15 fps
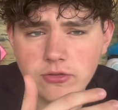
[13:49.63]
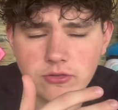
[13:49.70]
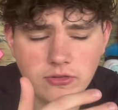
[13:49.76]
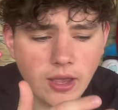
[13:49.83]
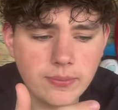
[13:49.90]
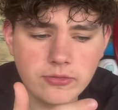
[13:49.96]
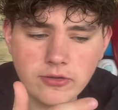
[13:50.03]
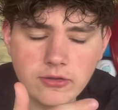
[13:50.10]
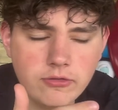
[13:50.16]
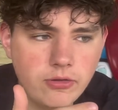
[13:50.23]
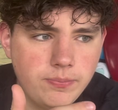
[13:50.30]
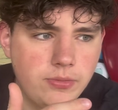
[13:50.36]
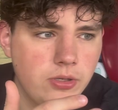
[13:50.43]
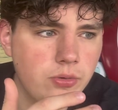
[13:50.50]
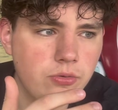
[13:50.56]
substance
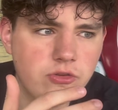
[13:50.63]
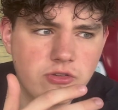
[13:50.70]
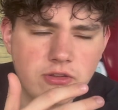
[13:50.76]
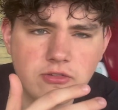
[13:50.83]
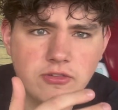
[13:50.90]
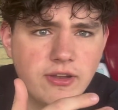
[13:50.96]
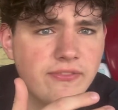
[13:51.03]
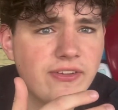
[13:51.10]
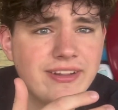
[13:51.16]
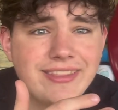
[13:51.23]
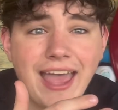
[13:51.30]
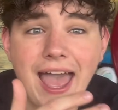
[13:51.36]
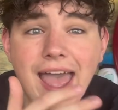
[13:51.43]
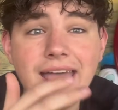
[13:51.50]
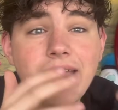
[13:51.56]
abuse and stuff like
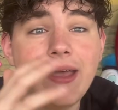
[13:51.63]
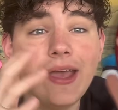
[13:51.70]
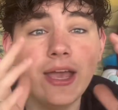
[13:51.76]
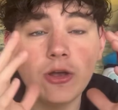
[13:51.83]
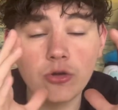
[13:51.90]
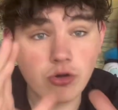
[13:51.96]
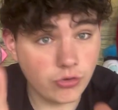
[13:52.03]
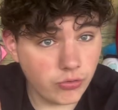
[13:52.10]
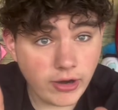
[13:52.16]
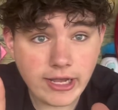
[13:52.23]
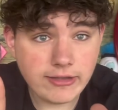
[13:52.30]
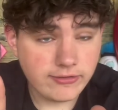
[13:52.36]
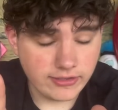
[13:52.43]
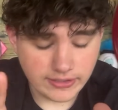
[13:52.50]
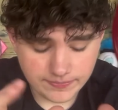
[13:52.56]
that.
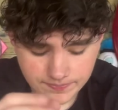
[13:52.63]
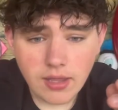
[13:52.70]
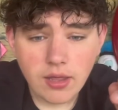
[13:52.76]
Crazy.